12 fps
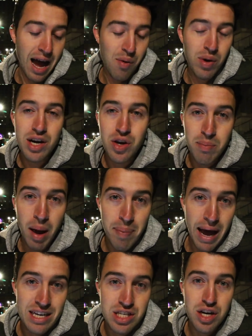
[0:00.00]
I want to do my
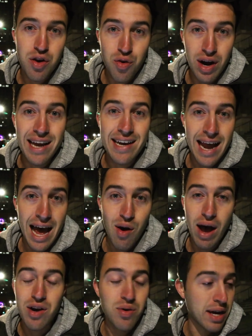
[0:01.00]
passion right
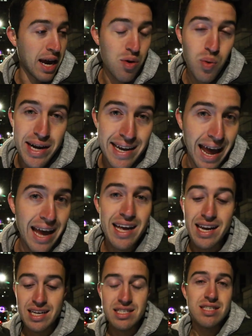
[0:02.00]
now. I don't care what day
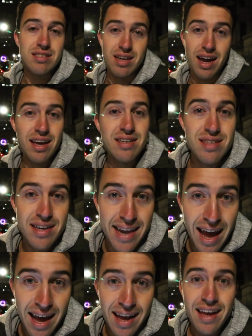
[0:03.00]
it is. Today is the
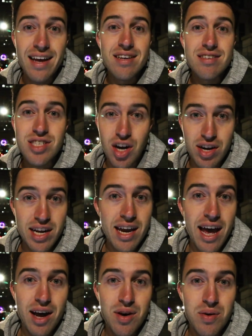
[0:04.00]
day, starting
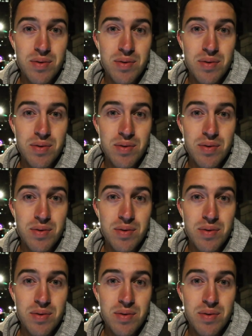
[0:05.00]
now.